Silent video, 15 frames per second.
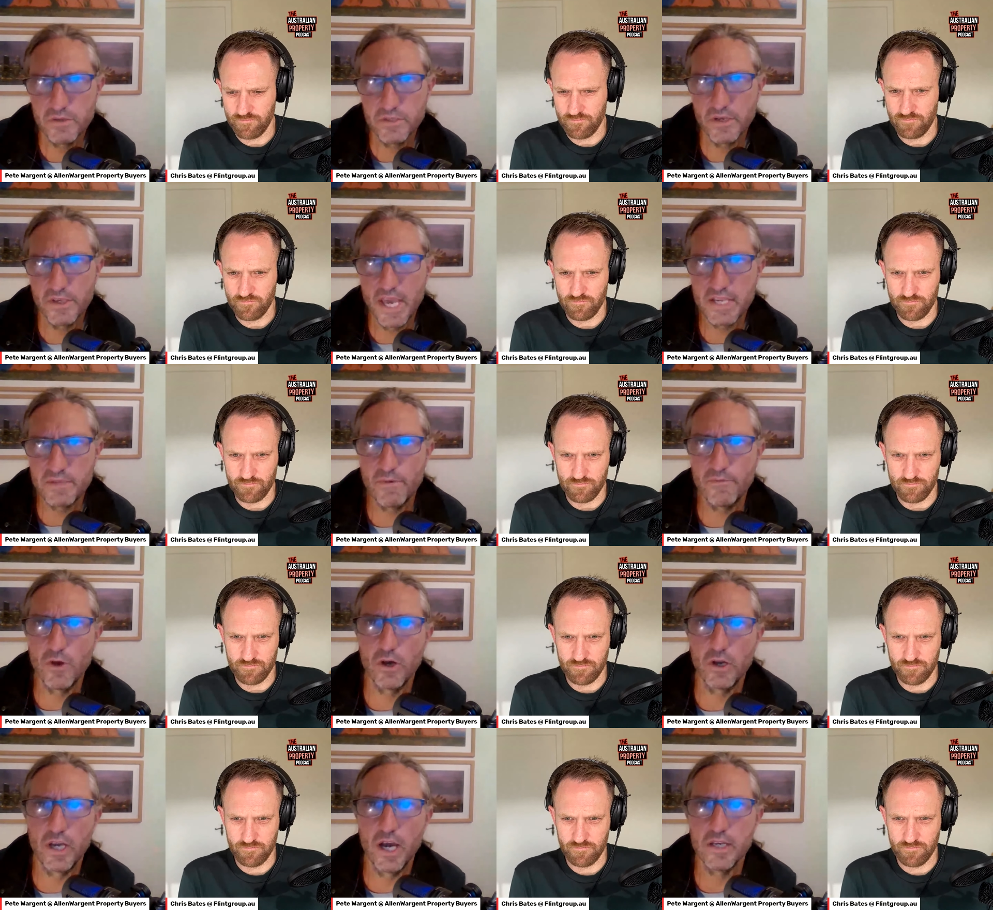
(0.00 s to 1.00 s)
Speaker 1: So yes, we've
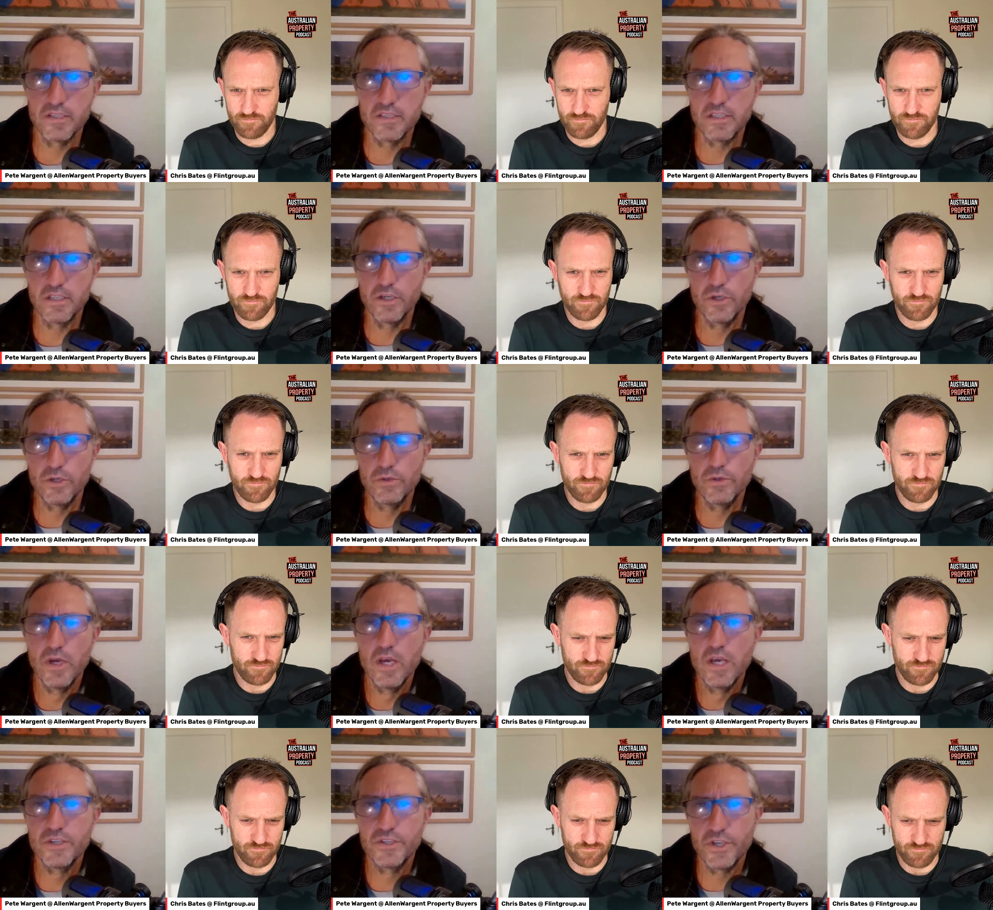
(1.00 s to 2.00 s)
got cuts to
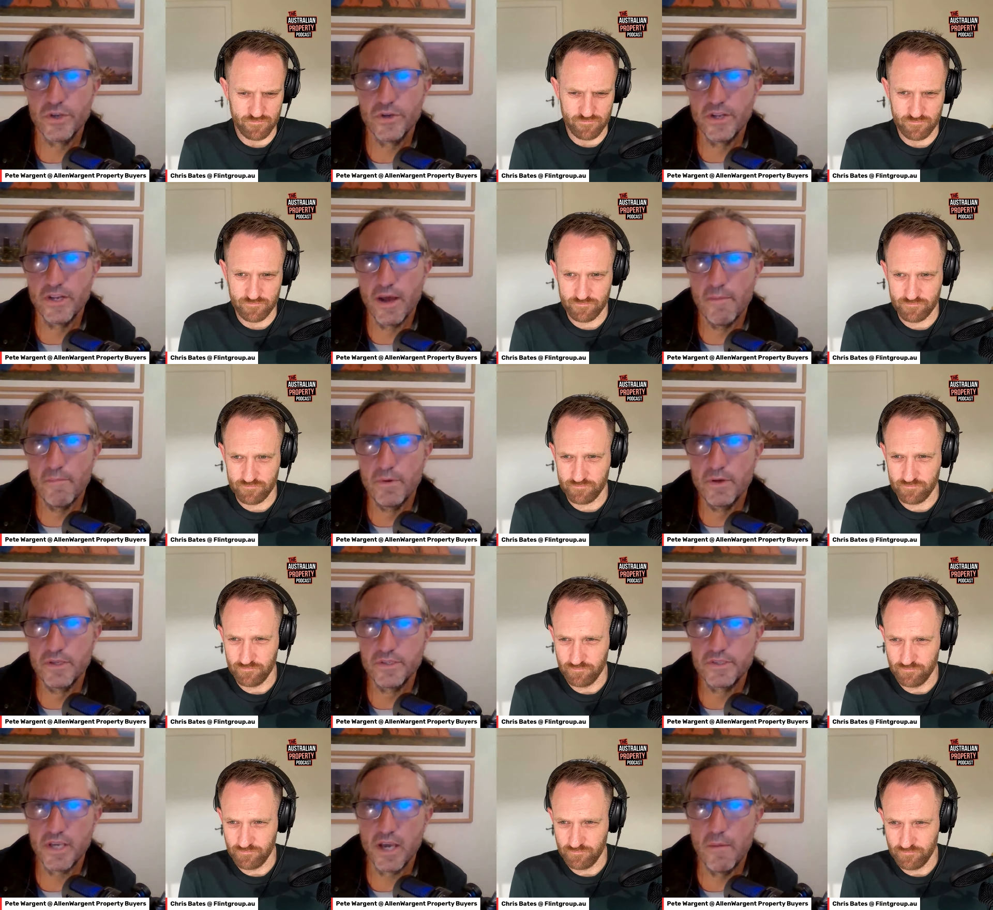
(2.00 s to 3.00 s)
student
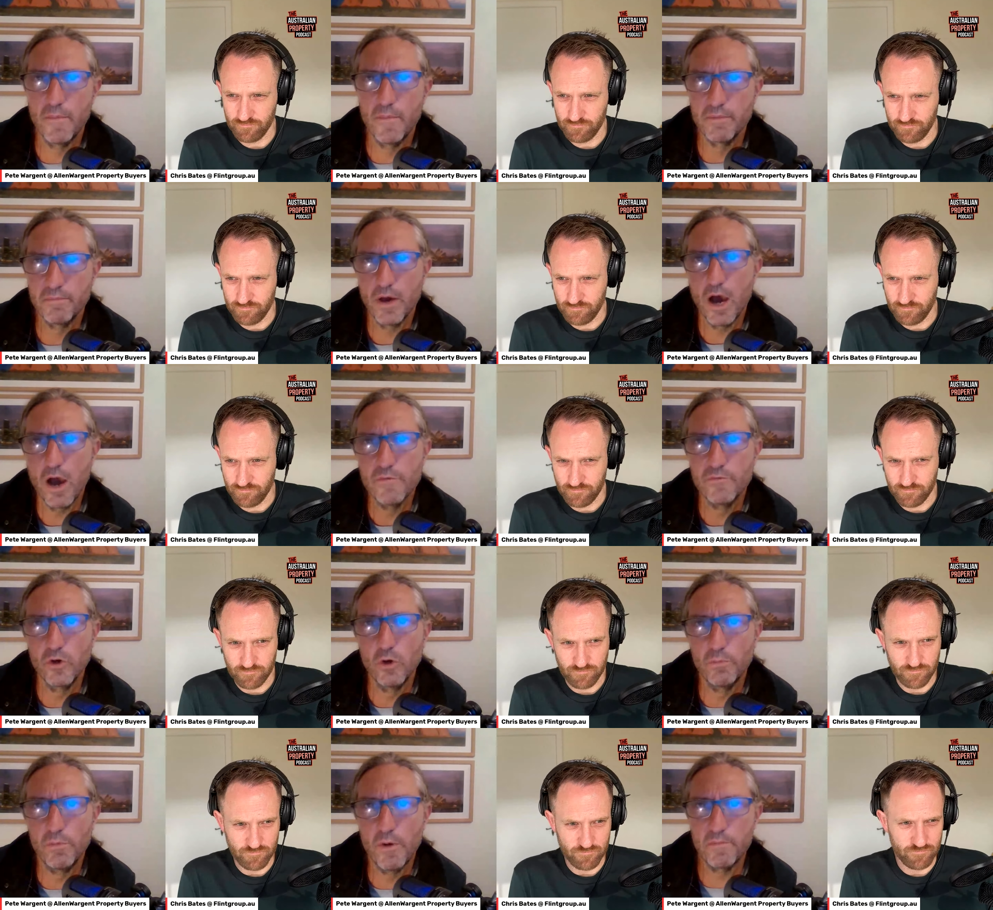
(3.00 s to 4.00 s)
numbers coming, but
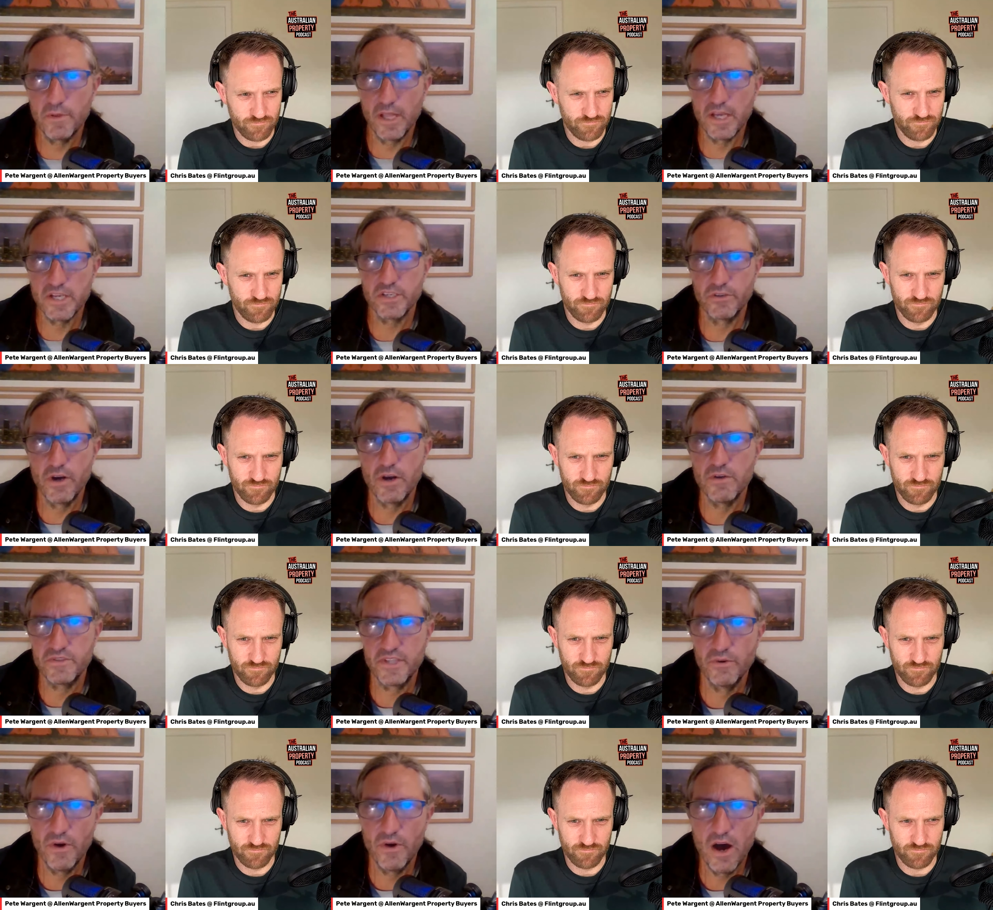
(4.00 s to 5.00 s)
overall population growth
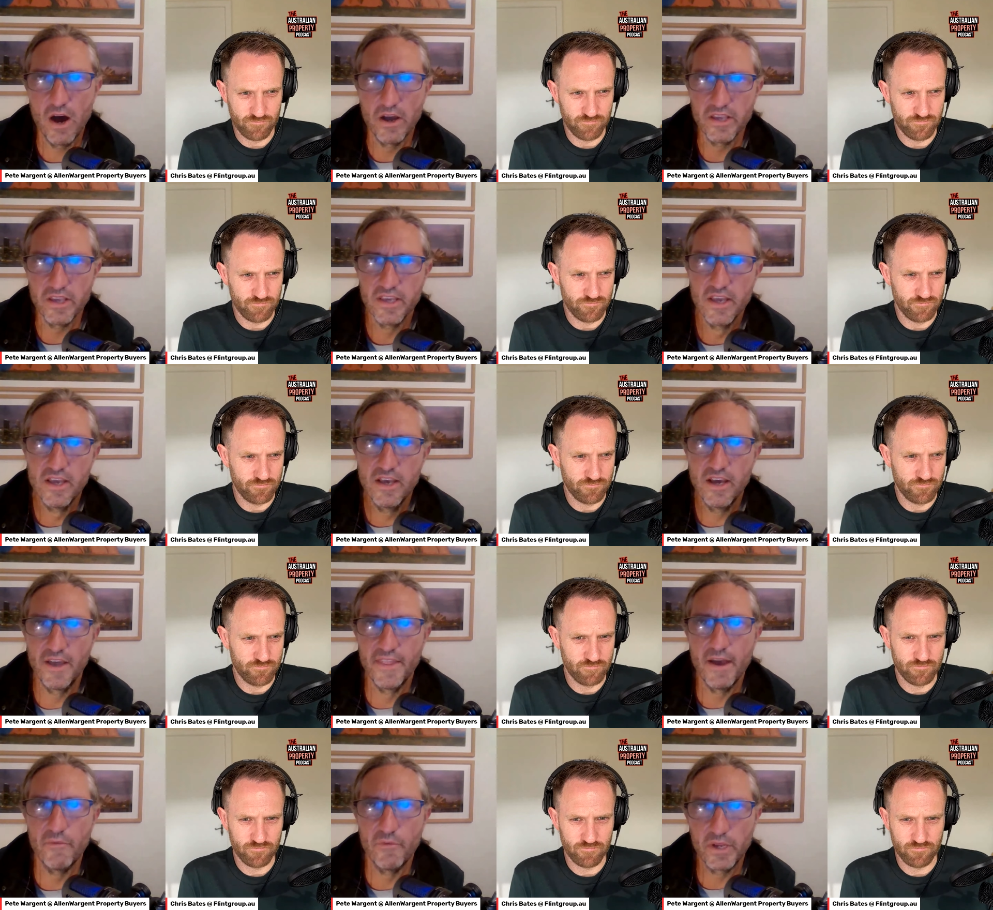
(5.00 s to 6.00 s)
still high and
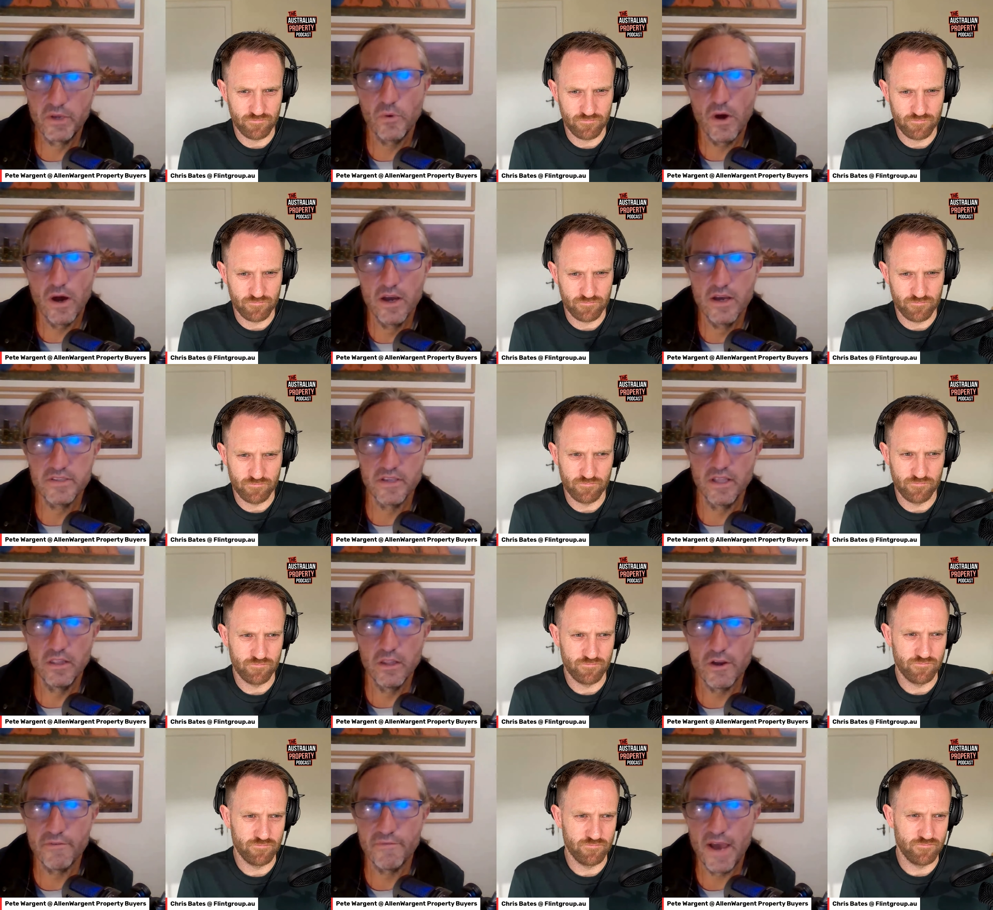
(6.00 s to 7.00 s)
that requires a
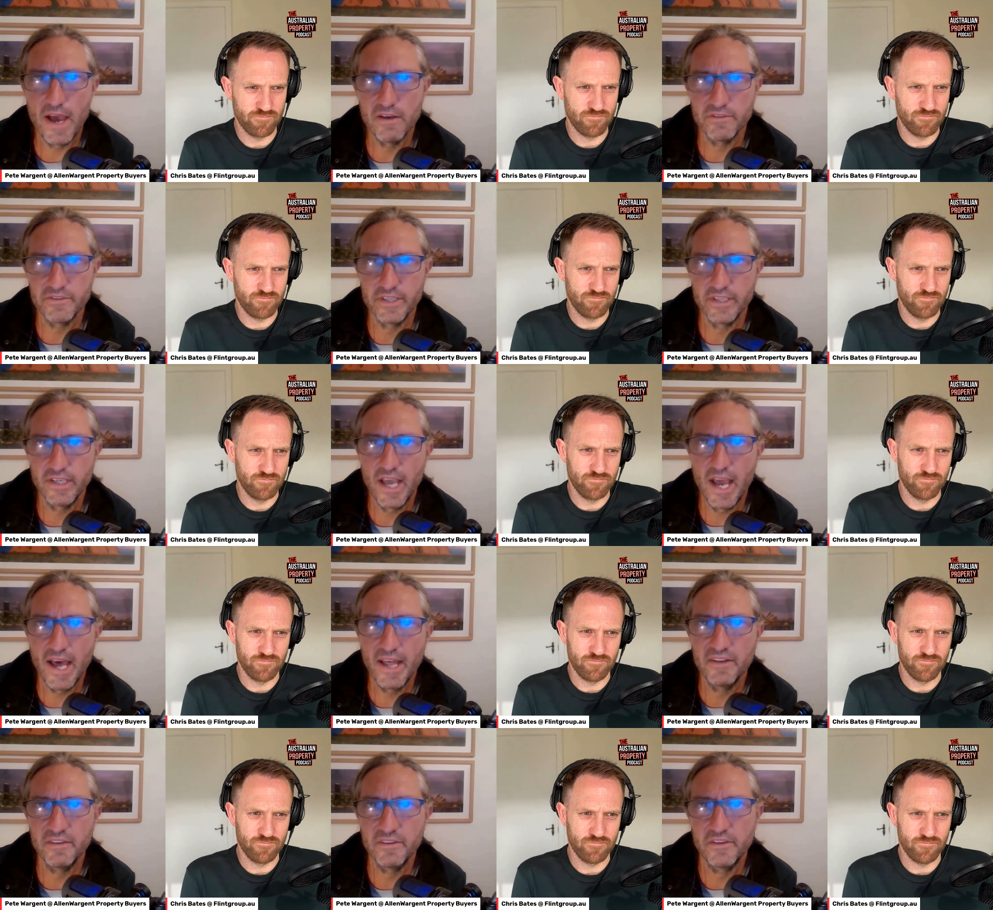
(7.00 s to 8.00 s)
lot of housing
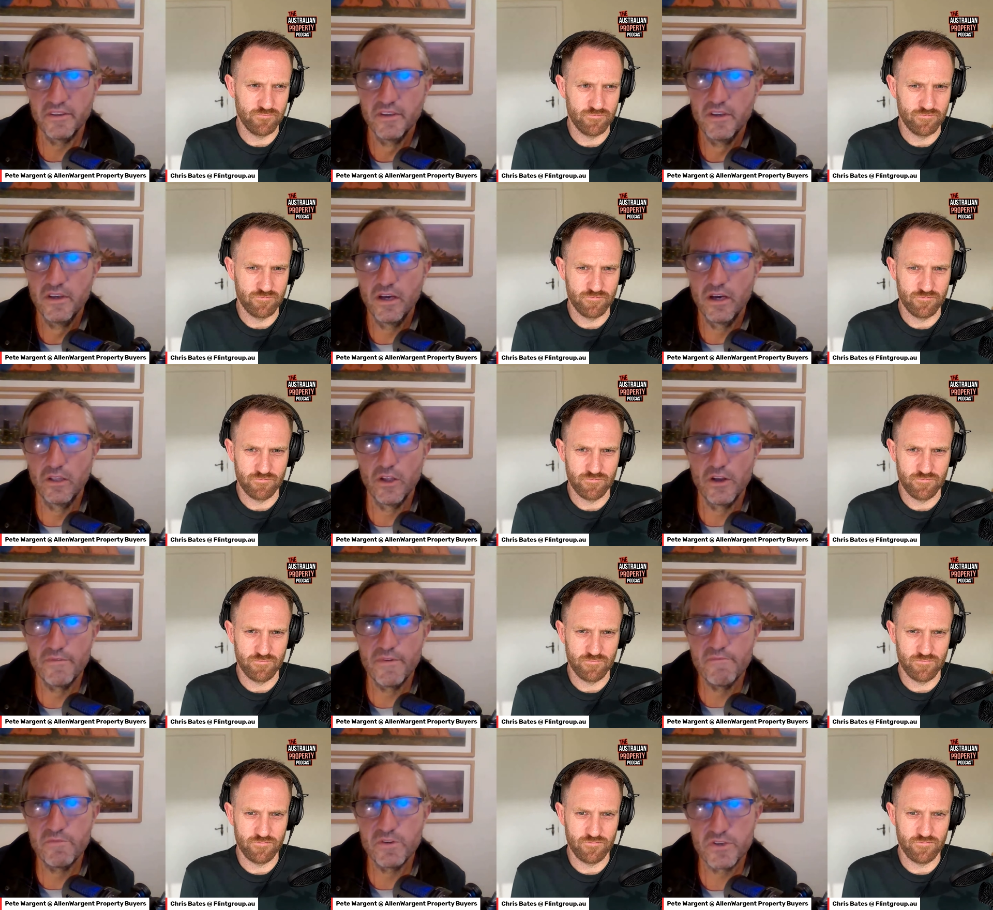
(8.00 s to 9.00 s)
and a lot of
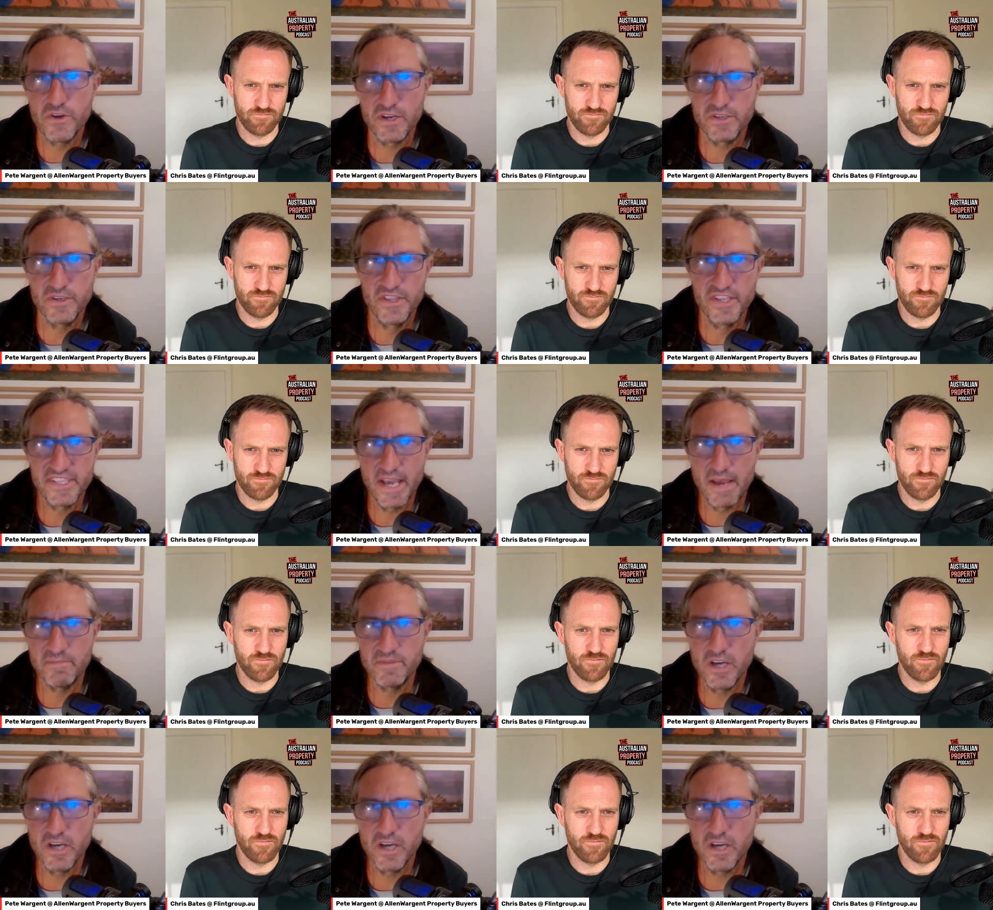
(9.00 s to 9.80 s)
infrastructure at the same